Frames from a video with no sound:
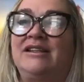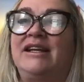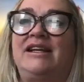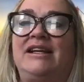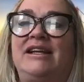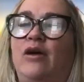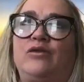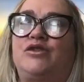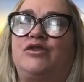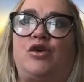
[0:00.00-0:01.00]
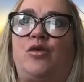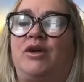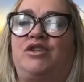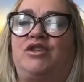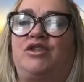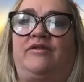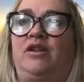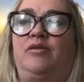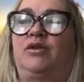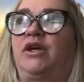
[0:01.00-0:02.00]
Like now there's so much
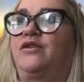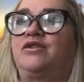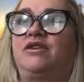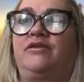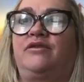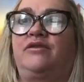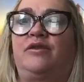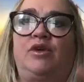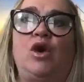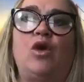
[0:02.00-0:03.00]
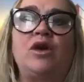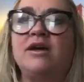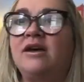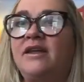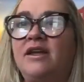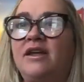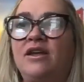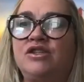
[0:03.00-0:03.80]
available. Like there's different yoga that you